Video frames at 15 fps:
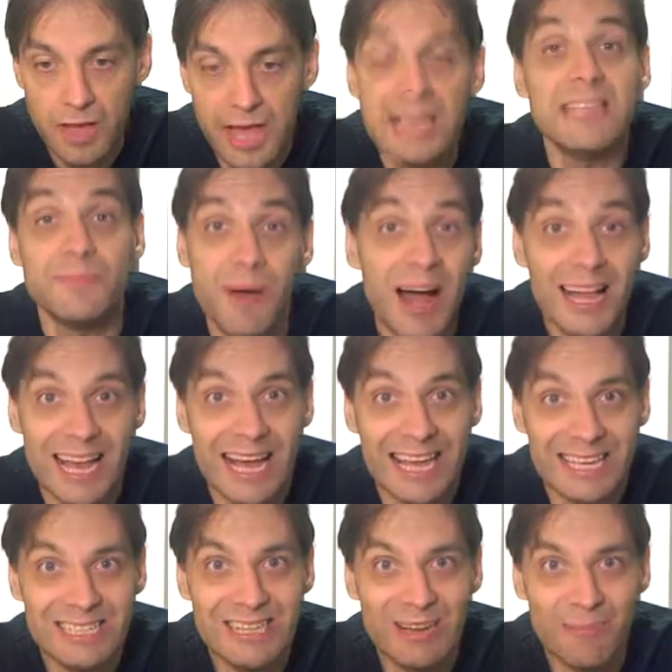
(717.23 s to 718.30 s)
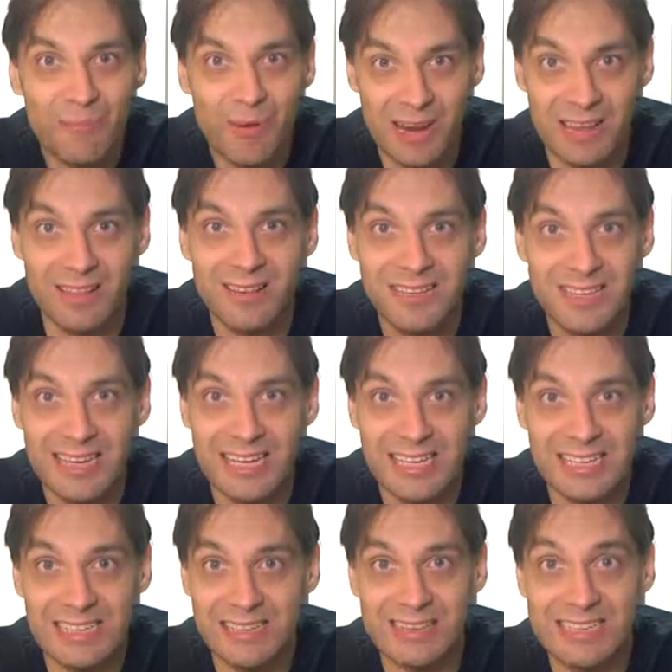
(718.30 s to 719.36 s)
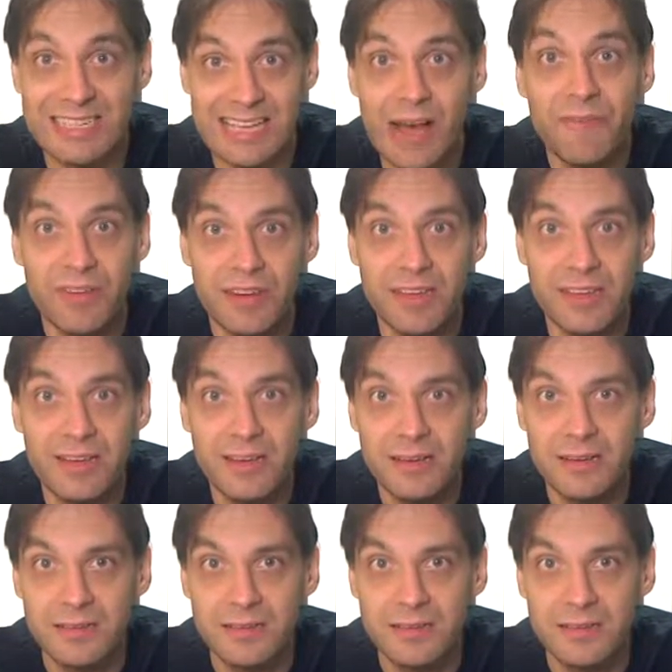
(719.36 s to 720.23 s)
he's my age but he looks like he's 70.